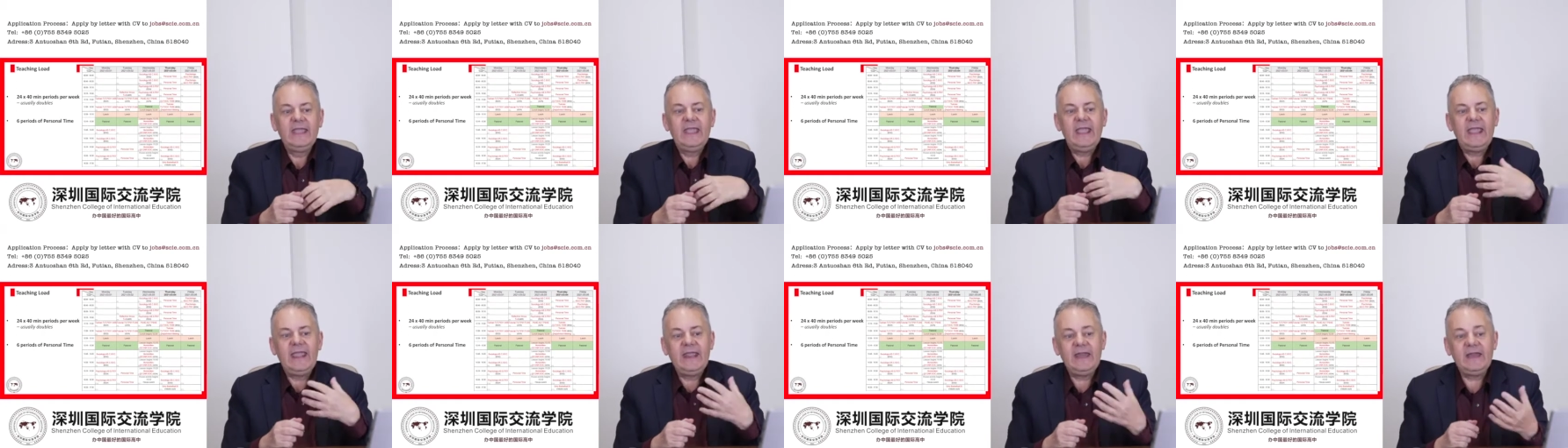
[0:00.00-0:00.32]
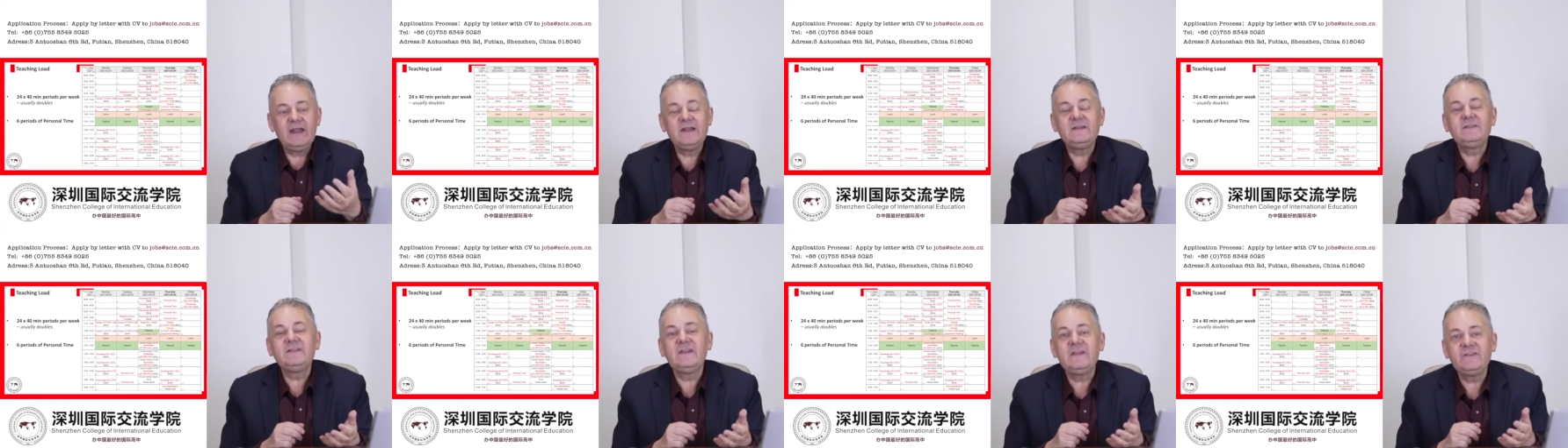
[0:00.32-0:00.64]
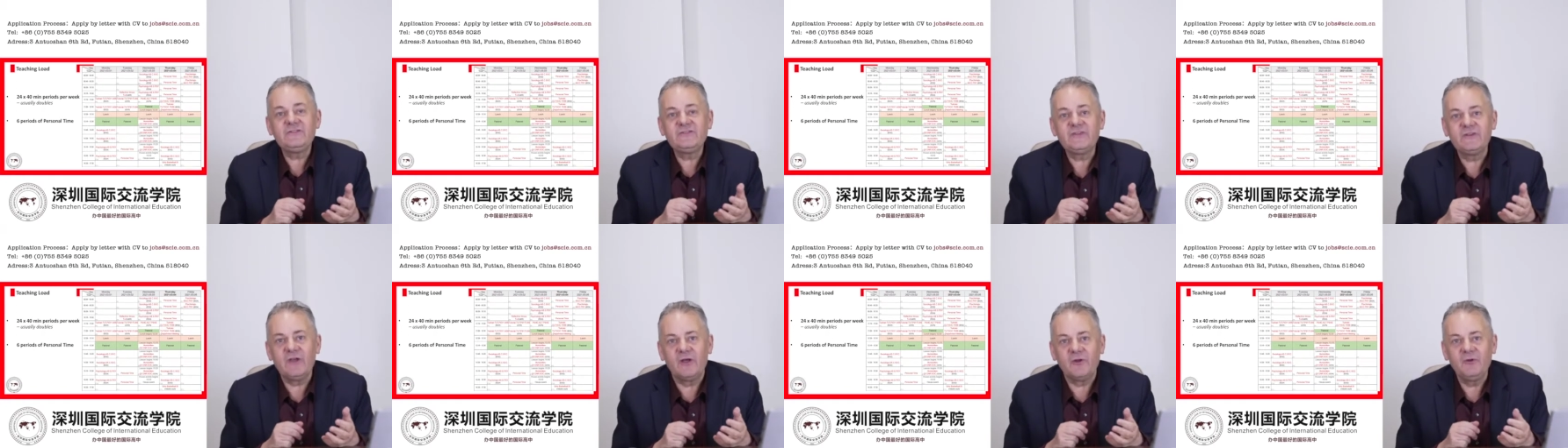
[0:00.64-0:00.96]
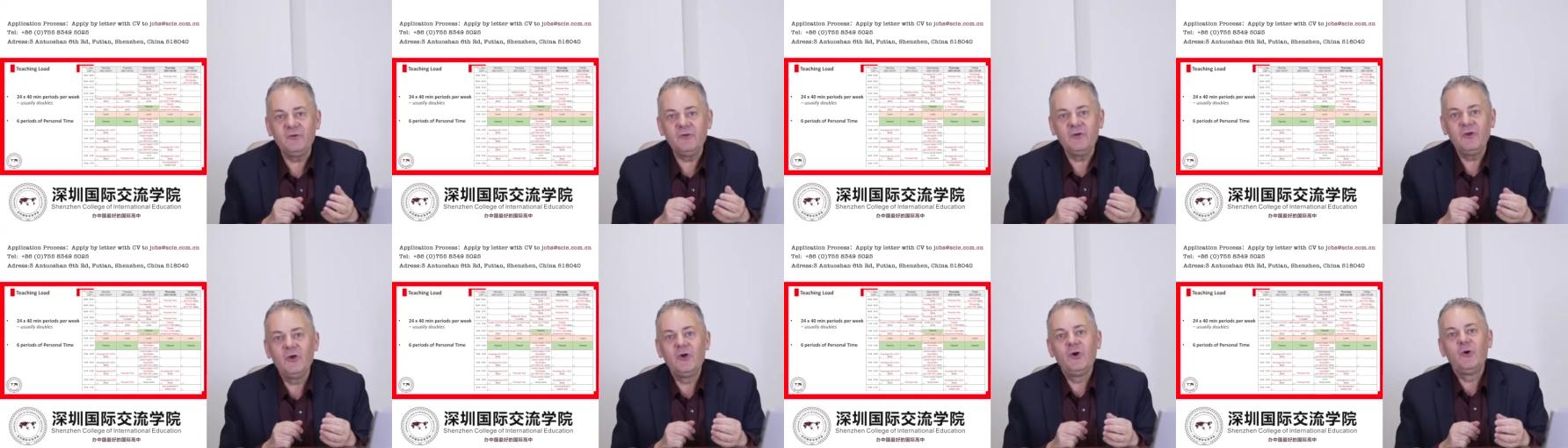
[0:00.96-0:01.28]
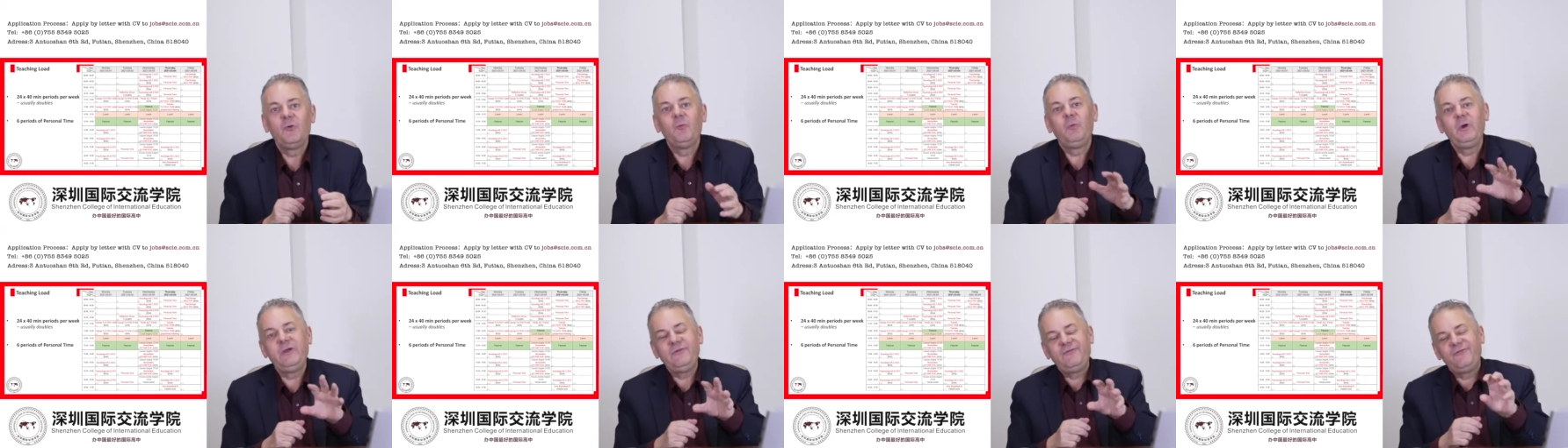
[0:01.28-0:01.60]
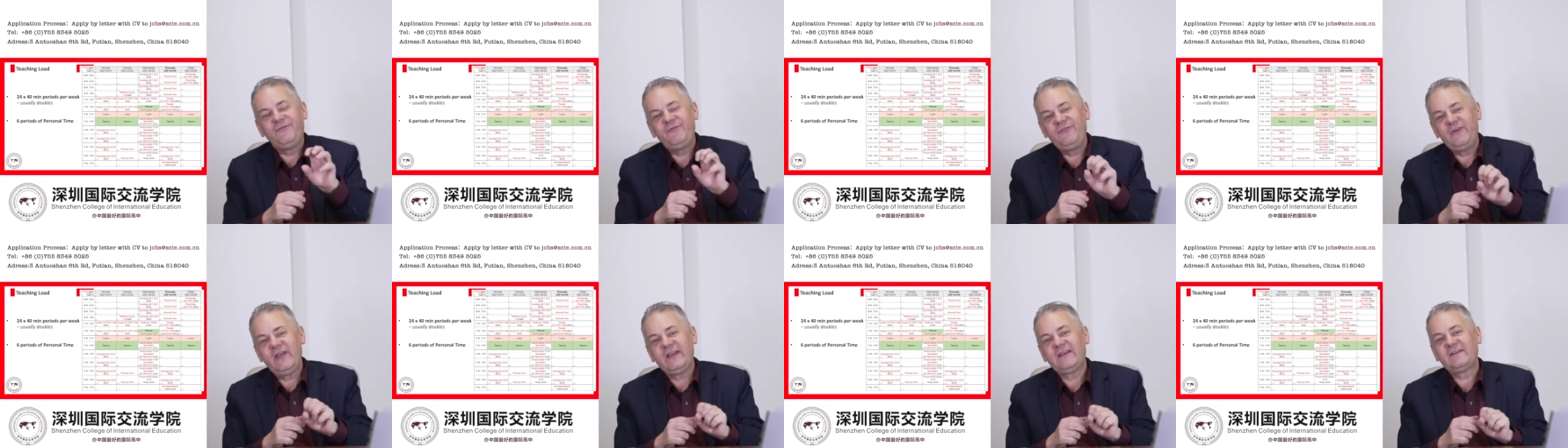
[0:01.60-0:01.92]
In addition, we
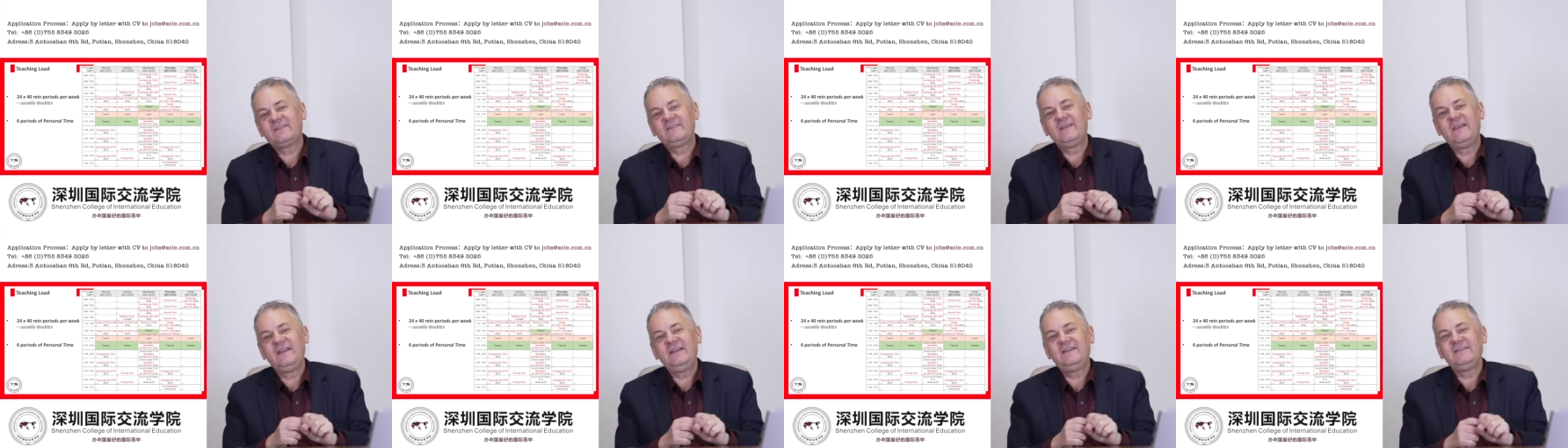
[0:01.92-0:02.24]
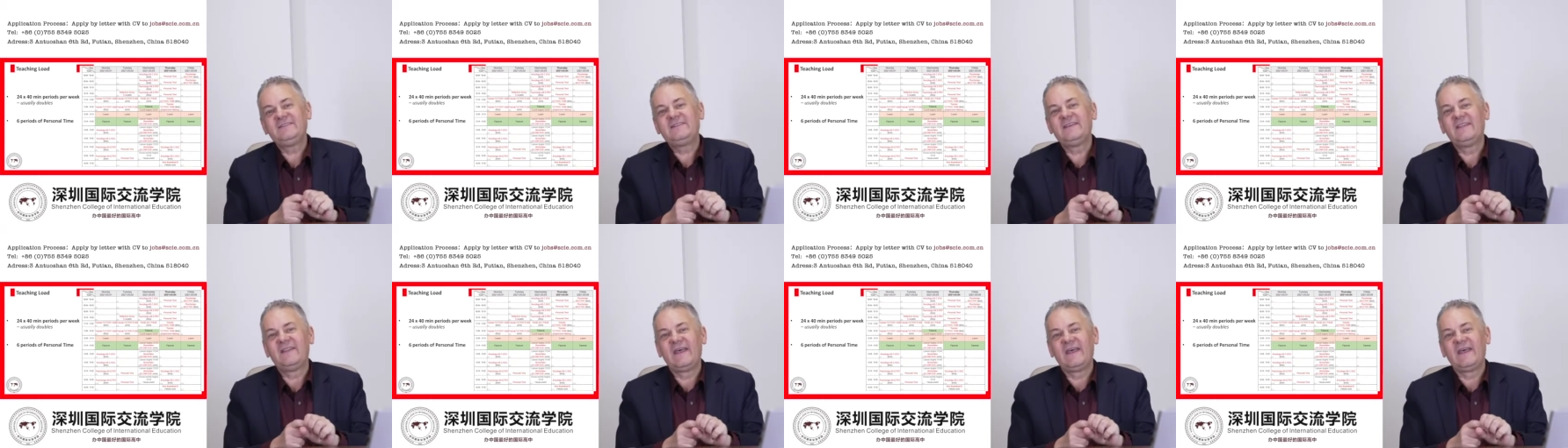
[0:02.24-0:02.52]
fix into